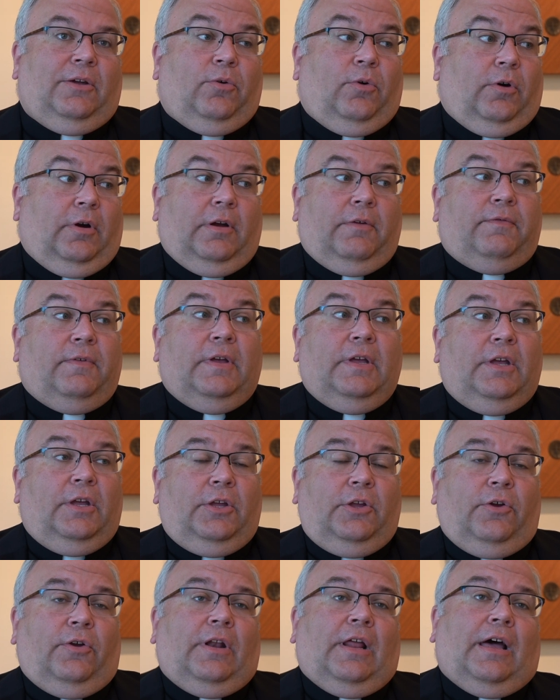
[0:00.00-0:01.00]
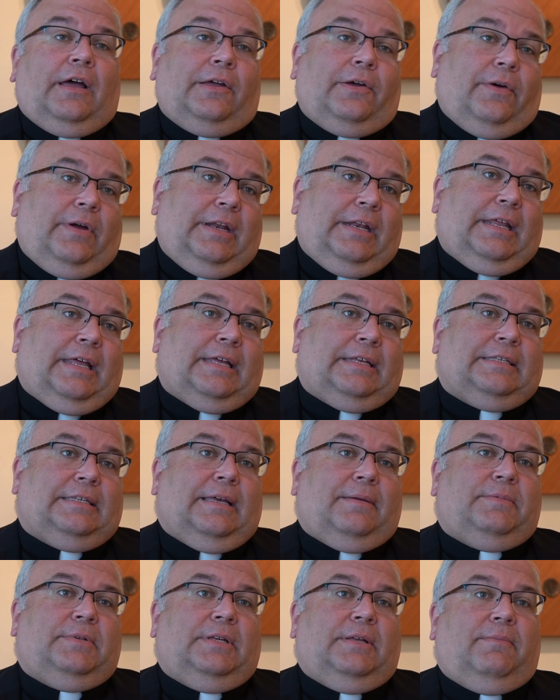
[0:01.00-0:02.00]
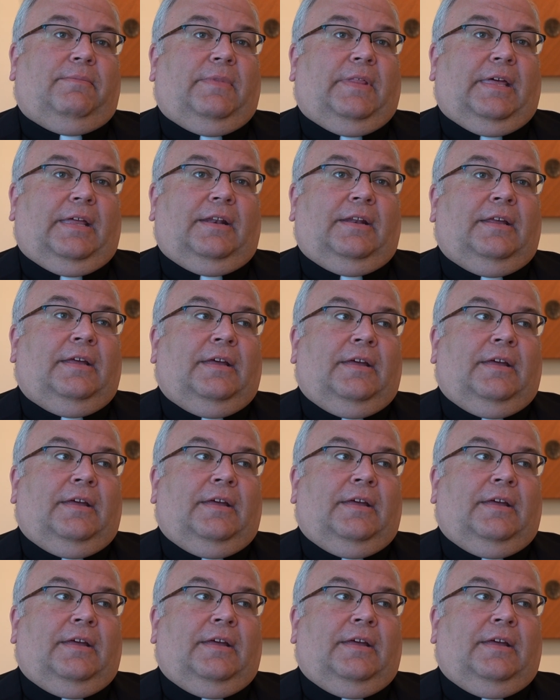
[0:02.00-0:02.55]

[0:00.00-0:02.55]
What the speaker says: or if you're not going to accept him, then